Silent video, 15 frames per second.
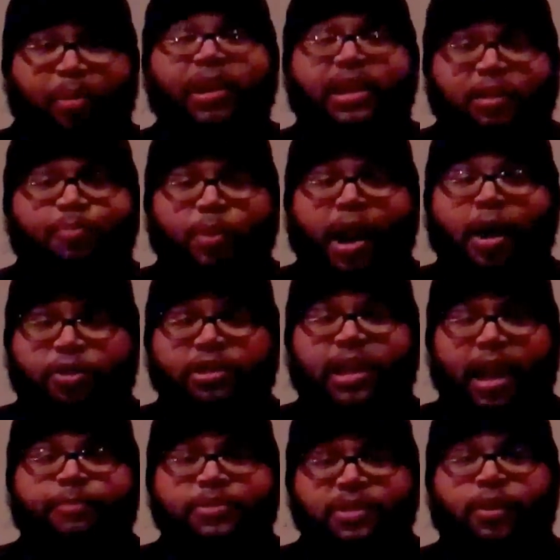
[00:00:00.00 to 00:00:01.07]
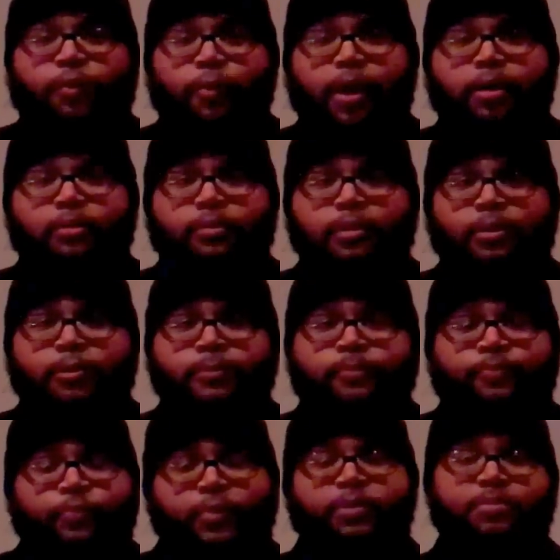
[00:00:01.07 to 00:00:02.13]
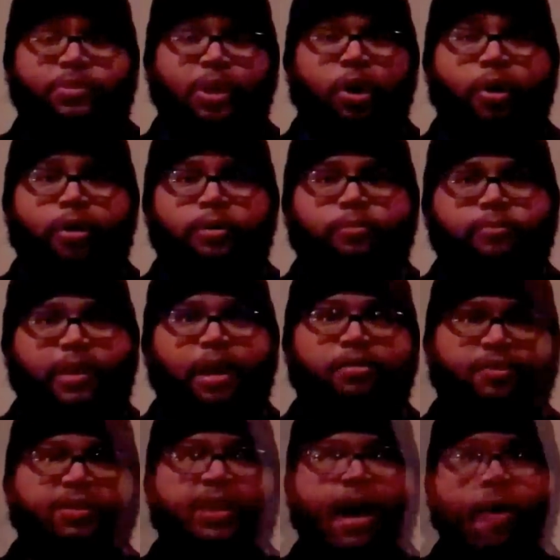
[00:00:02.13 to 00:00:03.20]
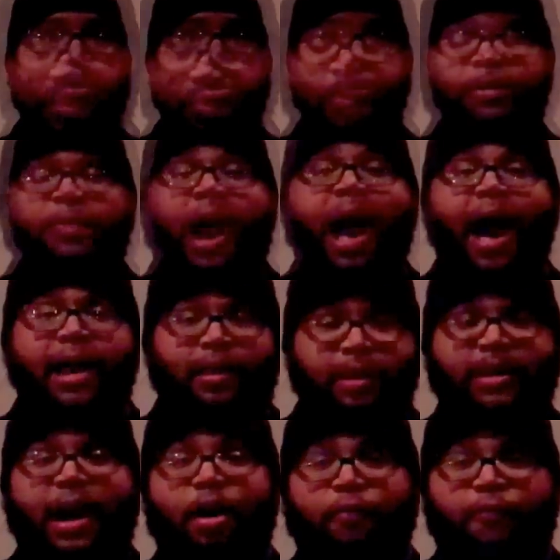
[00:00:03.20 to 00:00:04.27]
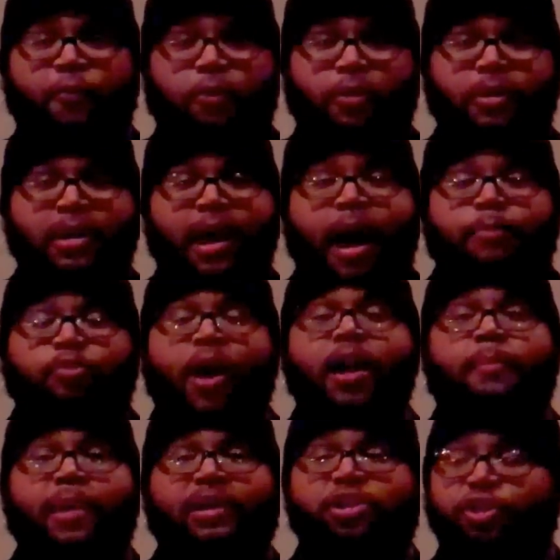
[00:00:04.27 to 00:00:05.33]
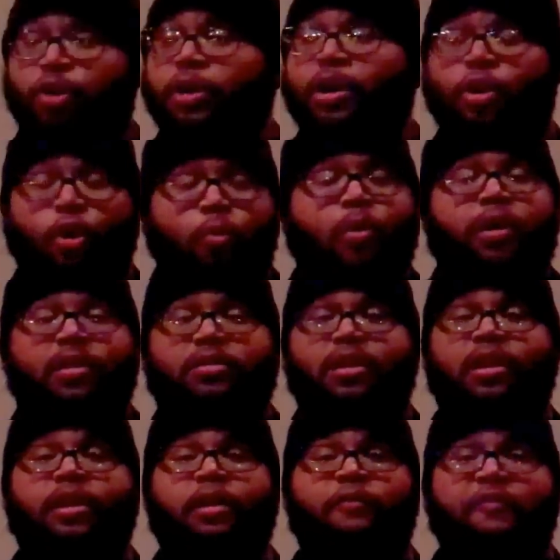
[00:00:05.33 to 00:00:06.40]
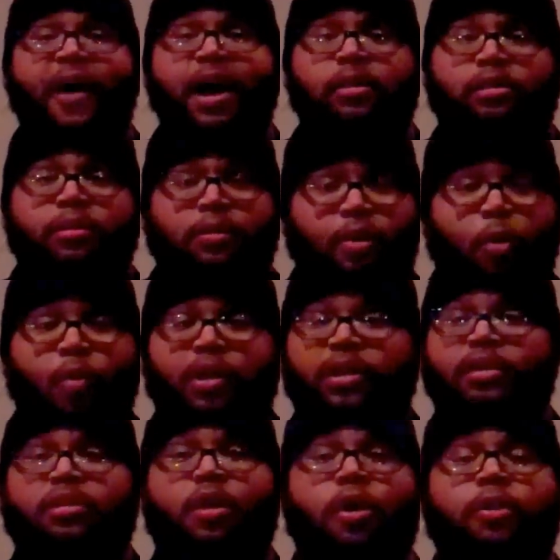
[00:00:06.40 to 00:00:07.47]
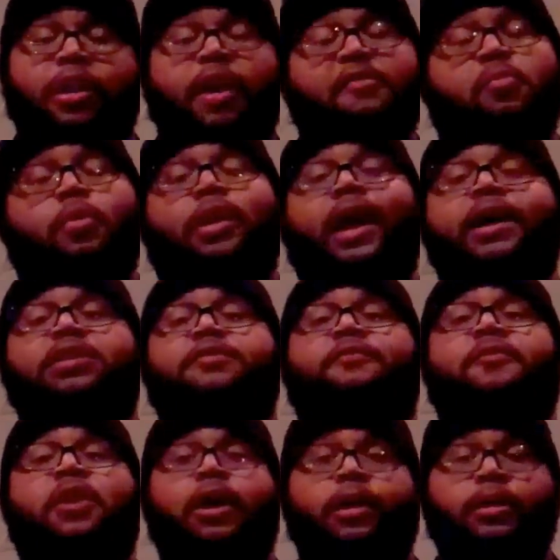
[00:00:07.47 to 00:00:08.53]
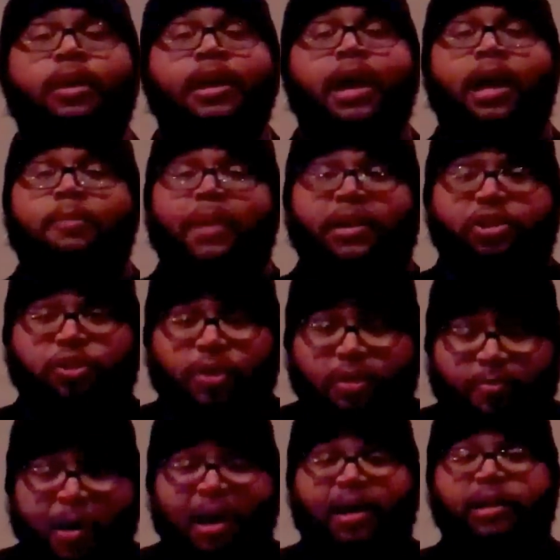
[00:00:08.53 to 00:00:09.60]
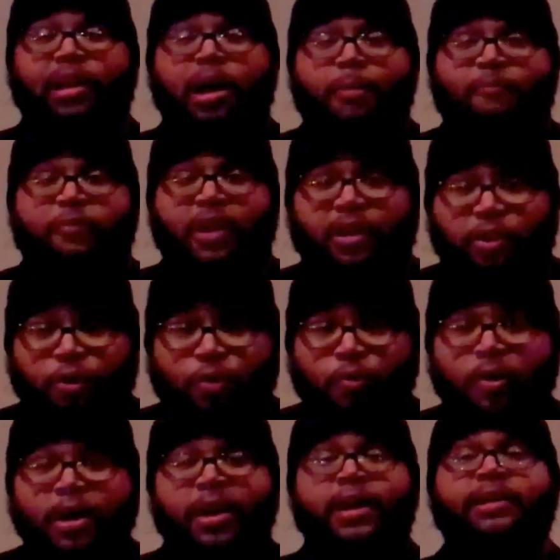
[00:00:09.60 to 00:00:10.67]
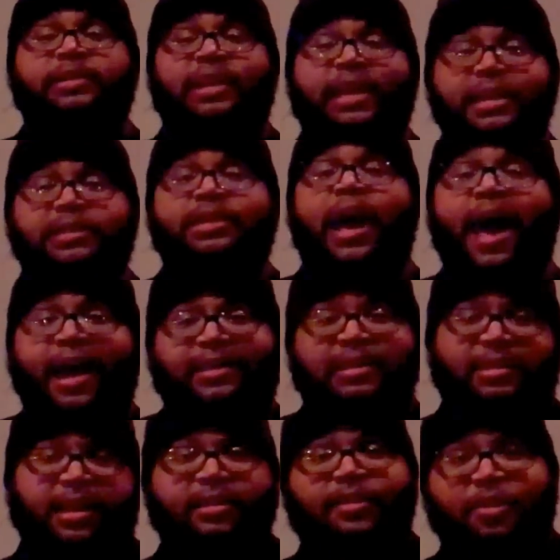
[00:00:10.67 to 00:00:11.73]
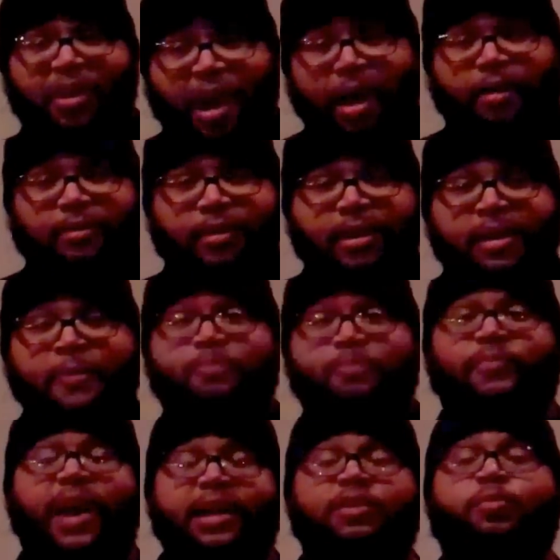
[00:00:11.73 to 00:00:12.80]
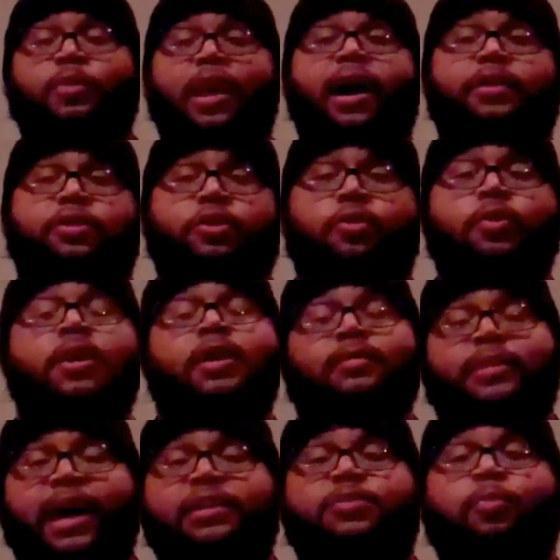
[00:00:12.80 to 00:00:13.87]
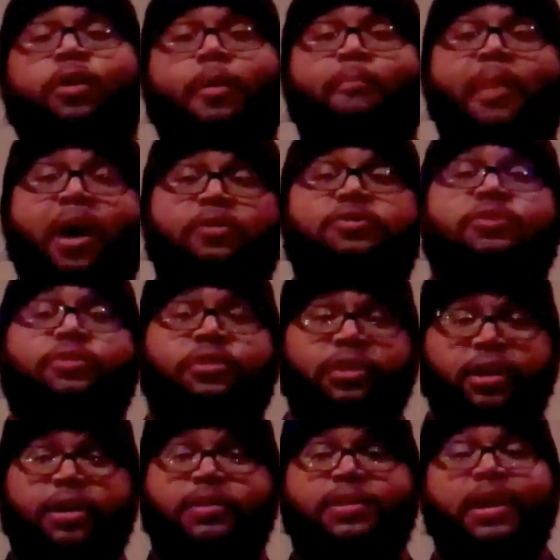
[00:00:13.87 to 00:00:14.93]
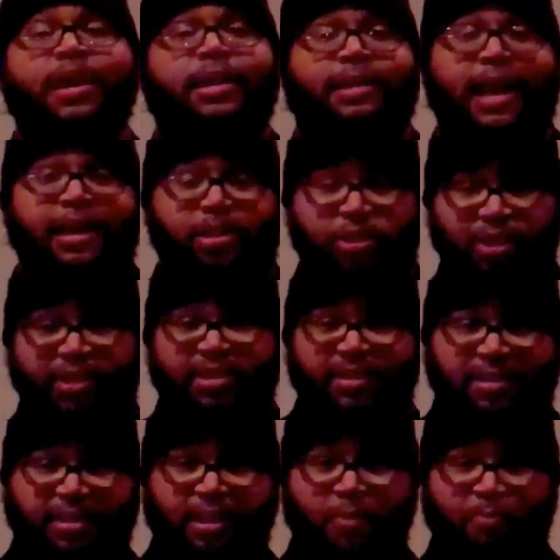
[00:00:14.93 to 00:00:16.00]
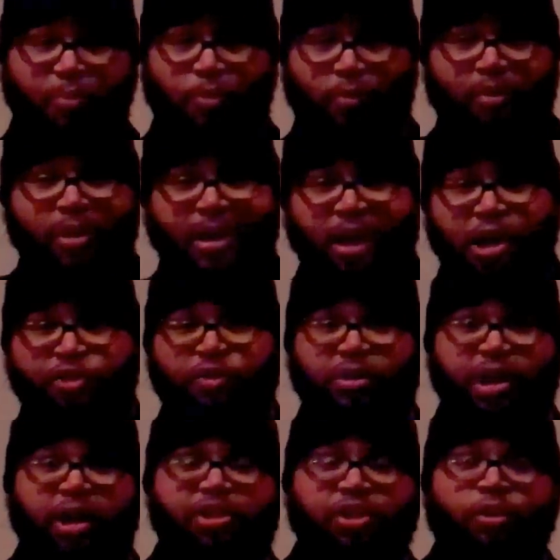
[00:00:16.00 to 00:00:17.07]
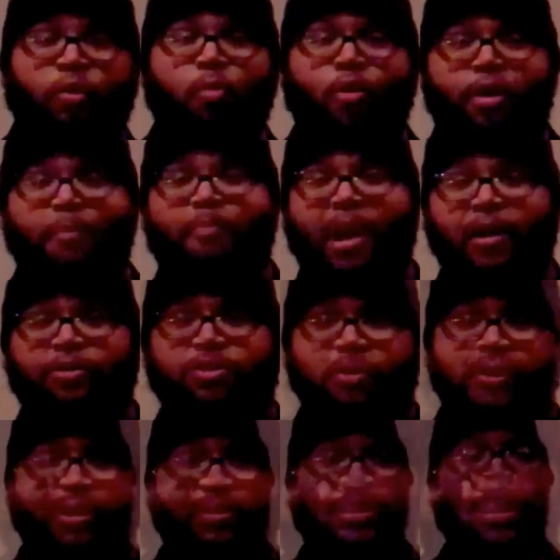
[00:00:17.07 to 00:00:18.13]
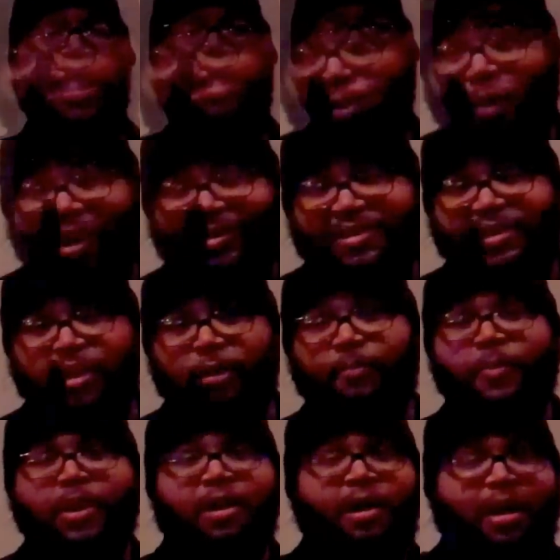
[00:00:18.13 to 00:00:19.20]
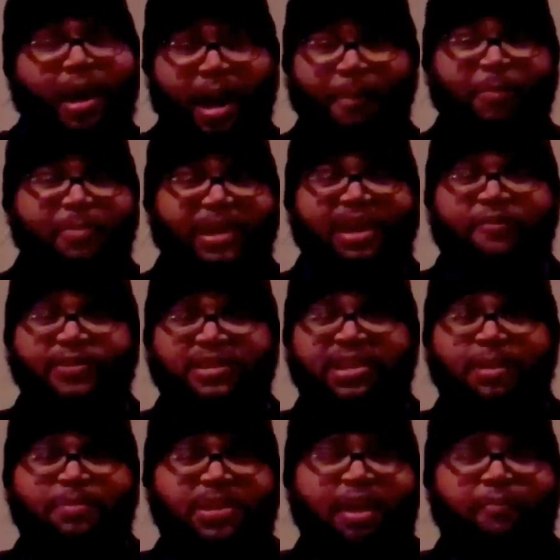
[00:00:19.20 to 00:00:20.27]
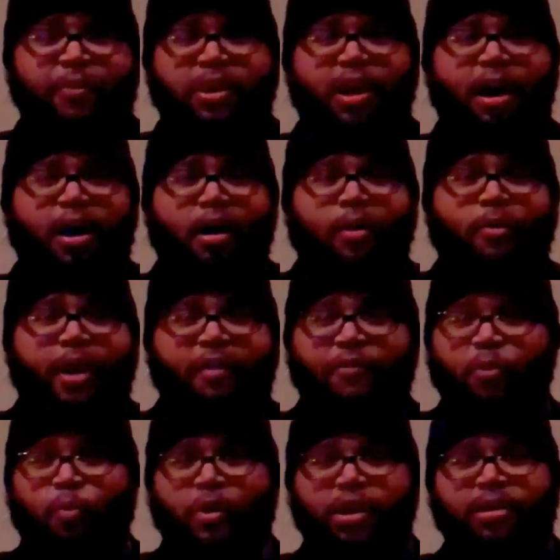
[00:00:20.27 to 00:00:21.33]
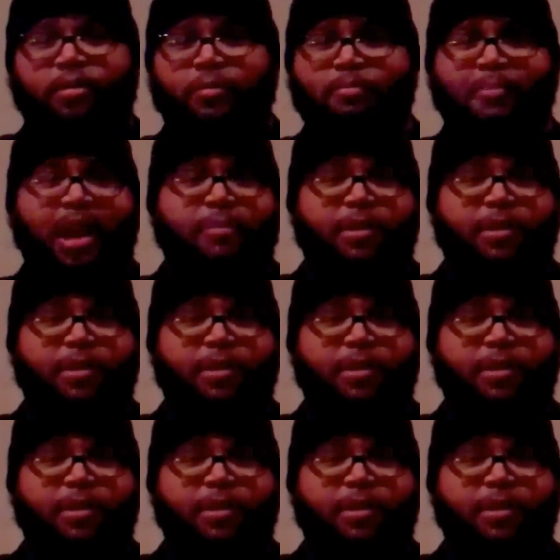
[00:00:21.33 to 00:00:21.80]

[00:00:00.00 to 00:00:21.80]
Please put out your damn cigarette. Sorry, that's just how. That's what I look out for. I'm trying to make sure that no one is getting into fights, no one gets hurt, everyone has fun, and make sure that my club venue is intact at the end of the night. That's what I do. That's what a bouncer does. That's just a simple introduction to what a bouncer is. One little quick tip, and I'm gonna be giving tips every week,